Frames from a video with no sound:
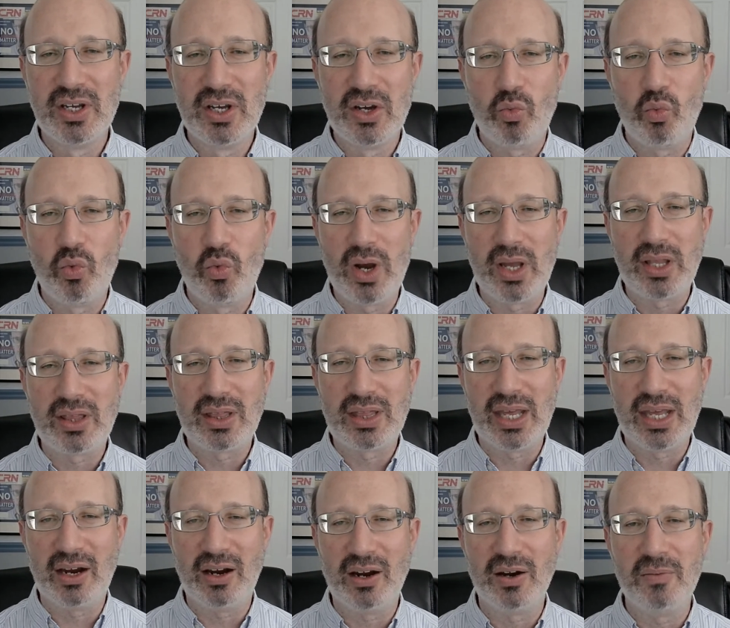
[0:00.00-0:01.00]
with
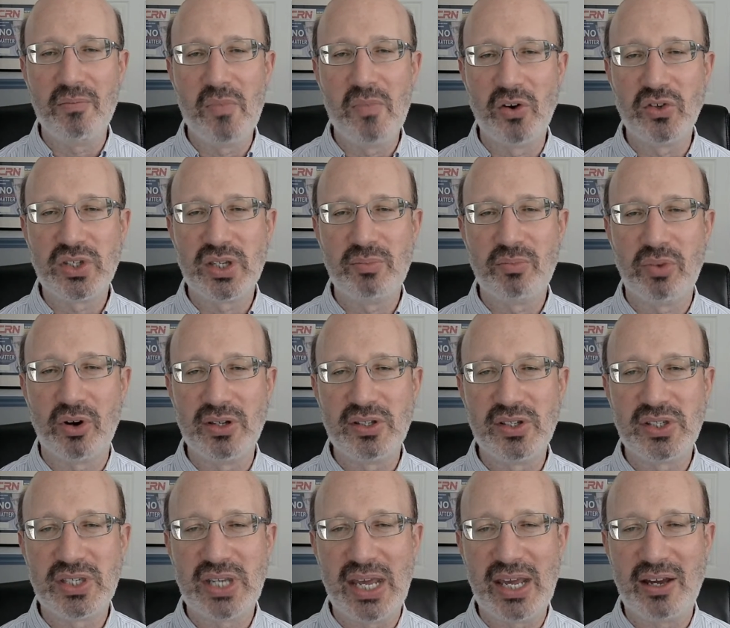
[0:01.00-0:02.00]
their most important
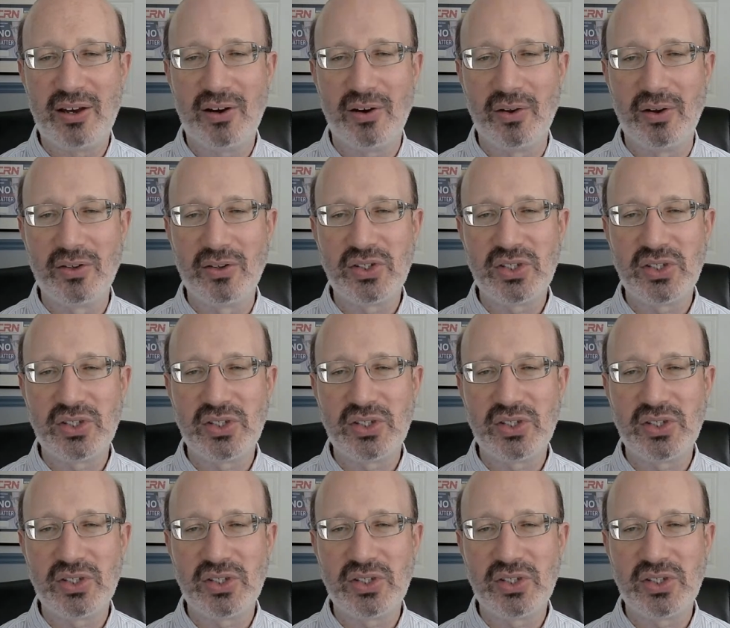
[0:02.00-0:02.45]
stakeholders.